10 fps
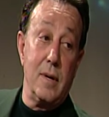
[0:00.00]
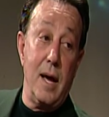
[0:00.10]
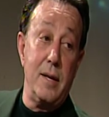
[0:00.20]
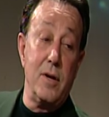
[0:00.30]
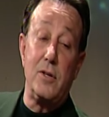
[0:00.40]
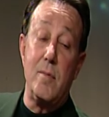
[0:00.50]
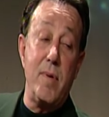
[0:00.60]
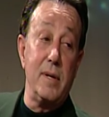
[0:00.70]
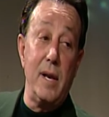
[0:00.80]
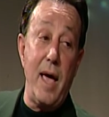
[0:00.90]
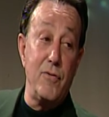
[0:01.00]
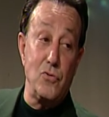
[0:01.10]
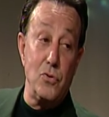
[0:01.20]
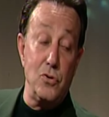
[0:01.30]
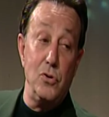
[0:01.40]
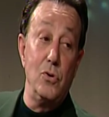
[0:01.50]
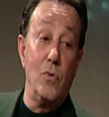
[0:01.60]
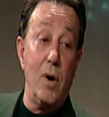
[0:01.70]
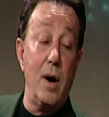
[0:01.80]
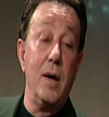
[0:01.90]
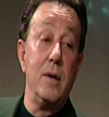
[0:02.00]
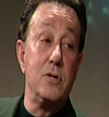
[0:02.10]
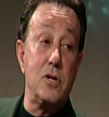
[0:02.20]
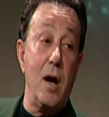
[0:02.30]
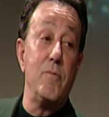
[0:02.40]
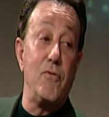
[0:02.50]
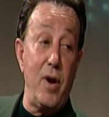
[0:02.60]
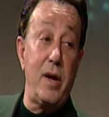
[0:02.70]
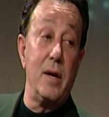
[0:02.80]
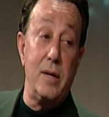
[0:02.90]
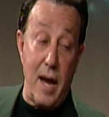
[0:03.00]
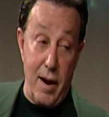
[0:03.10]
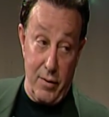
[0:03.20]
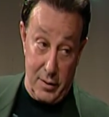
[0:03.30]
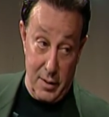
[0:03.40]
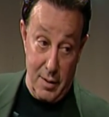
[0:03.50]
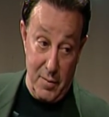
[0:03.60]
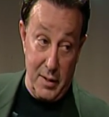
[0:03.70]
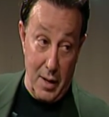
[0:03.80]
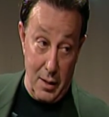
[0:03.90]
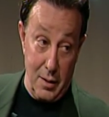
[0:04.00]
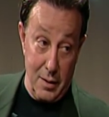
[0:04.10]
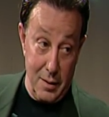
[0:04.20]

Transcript: I had nothing but laughs with you. You are some freaking character. let me tell you.